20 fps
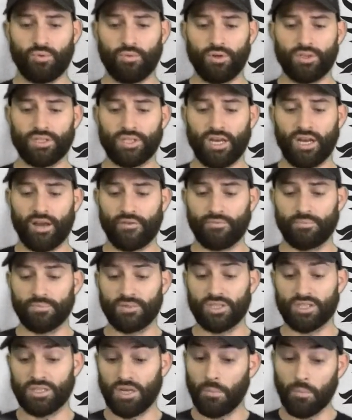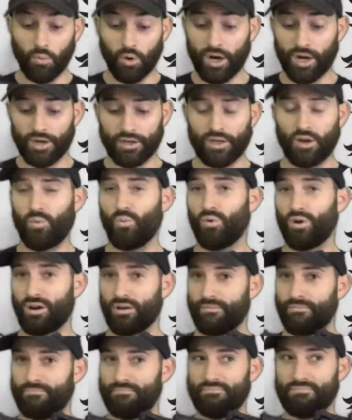ones I got from somewhere. It doesn't work